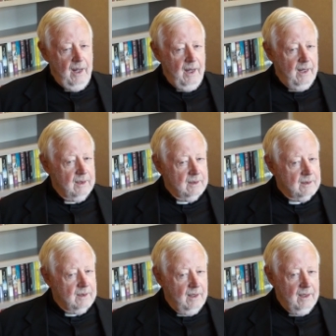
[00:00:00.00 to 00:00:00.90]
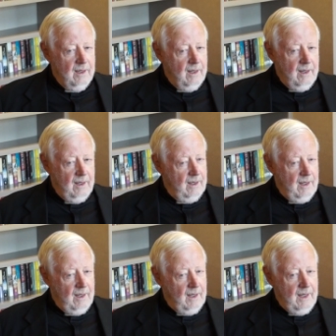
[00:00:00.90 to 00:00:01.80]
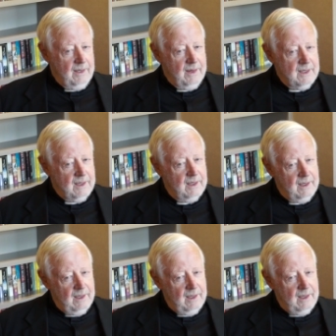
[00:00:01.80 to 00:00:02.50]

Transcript: And I think